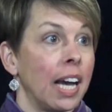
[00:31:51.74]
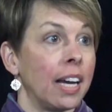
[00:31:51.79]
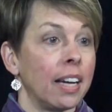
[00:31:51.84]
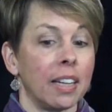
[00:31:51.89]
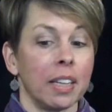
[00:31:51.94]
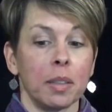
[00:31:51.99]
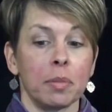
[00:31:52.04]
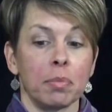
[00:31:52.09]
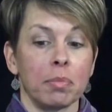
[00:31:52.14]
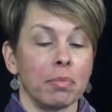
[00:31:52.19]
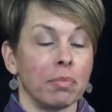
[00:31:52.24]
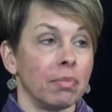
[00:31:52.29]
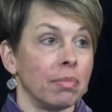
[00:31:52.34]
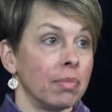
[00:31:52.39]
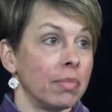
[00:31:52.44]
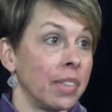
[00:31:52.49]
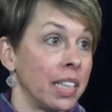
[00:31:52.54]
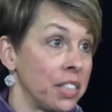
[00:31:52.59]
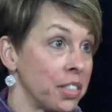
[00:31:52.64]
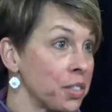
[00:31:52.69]
Um,
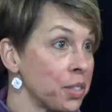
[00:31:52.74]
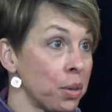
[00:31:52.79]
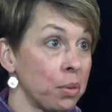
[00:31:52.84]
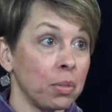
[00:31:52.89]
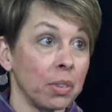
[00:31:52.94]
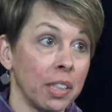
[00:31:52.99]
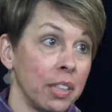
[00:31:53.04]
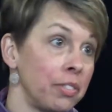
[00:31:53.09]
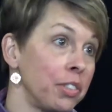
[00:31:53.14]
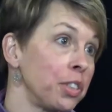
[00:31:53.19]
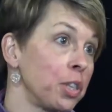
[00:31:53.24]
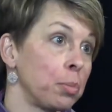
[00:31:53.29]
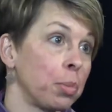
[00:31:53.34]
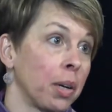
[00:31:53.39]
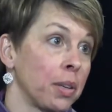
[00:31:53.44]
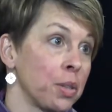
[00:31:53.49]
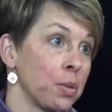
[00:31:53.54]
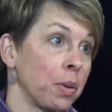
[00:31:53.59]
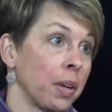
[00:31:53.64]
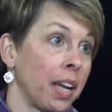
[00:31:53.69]
they just don't live in New
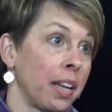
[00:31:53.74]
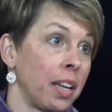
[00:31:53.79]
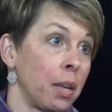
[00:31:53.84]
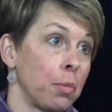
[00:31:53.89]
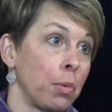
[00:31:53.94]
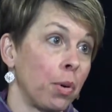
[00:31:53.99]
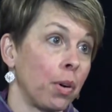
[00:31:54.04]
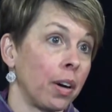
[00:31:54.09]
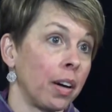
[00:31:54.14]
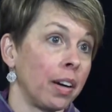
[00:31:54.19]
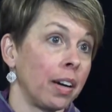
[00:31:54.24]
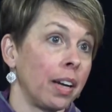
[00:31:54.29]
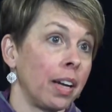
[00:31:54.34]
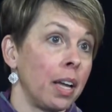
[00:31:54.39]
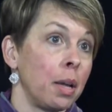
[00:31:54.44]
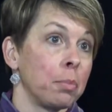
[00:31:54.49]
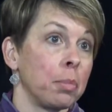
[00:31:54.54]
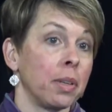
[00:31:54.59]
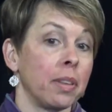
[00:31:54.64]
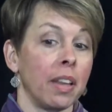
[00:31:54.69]
Brunswick anymore,
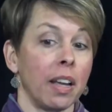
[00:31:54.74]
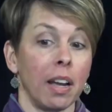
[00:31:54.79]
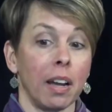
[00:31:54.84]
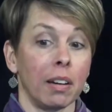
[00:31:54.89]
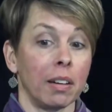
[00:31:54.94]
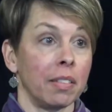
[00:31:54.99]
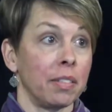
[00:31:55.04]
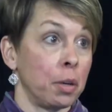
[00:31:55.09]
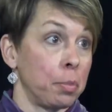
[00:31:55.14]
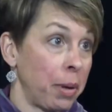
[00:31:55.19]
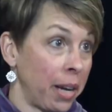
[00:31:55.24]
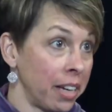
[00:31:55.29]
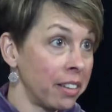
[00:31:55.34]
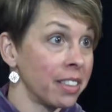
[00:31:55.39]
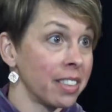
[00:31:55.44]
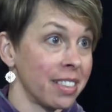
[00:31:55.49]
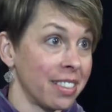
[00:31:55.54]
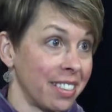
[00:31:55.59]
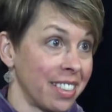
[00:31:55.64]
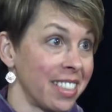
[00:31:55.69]
but they are their
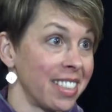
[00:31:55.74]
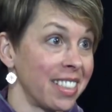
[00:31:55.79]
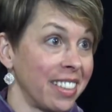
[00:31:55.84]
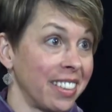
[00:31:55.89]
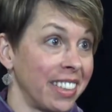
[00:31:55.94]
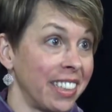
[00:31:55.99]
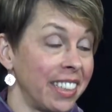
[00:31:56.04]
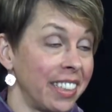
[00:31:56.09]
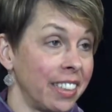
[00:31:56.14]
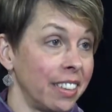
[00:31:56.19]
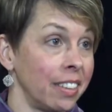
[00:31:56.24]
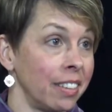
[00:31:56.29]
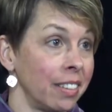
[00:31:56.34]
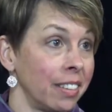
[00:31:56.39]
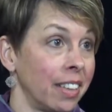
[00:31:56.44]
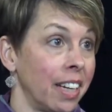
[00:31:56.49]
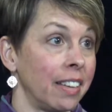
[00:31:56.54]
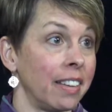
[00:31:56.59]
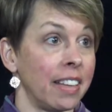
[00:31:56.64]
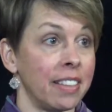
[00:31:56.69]
parents are still here
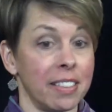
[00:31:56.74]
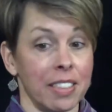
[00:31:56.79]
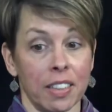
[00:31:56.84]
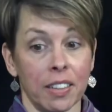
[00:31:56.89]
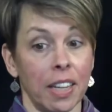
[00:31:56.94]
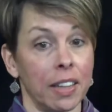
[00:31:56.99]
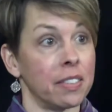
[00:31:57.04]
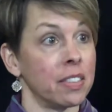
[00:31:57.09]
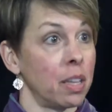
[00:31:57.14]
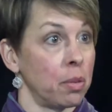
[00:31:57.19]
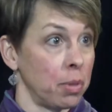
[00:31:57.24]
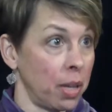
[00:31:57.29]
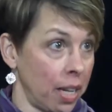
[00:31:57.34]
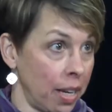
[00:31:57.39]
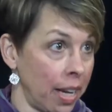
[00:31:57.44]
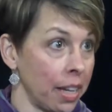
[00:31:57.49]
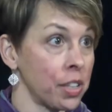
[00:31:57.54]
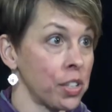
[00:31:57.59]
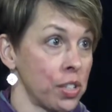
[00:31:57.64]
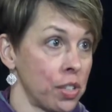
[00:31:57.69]
and they still have some
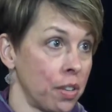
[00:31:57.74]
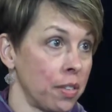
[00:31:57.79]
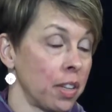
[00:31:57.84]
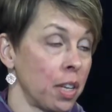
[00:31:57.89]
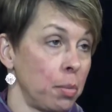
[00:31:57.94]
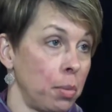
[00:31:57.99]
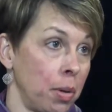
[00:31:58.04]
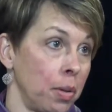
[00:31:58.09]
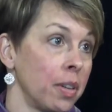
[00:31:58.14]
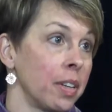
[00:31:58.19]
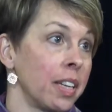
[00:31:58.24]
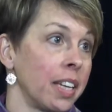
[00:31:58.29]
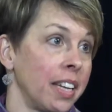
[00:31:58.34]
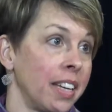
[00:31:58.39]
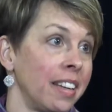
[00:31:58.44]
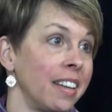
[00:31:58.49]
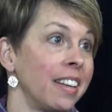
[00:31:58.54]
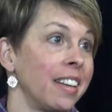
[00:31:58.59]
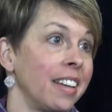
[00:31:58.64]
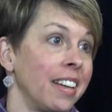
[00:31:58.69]
connection to the
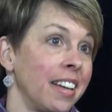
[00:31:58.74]
community.